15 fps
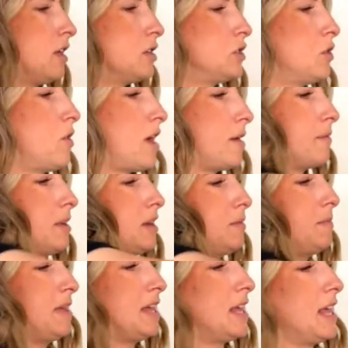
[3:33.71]
So I'm gonna
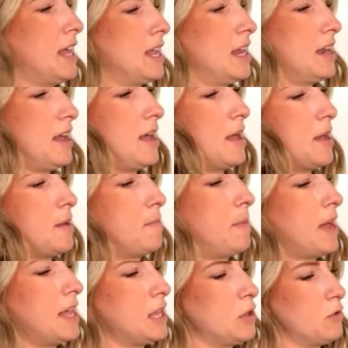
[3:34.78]
begin
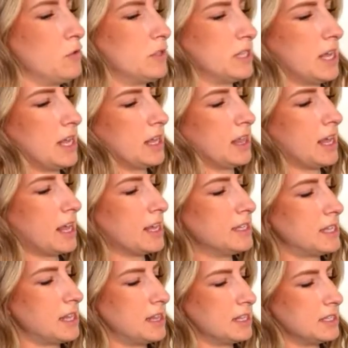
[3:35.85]
by using, like I
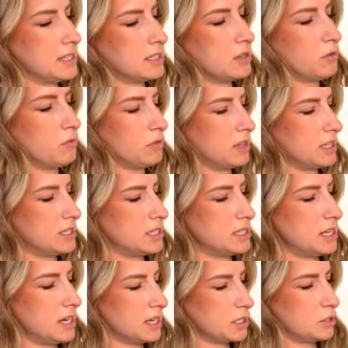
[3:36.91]
said, this
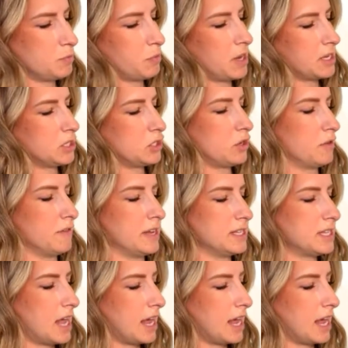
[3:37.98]
is an express service.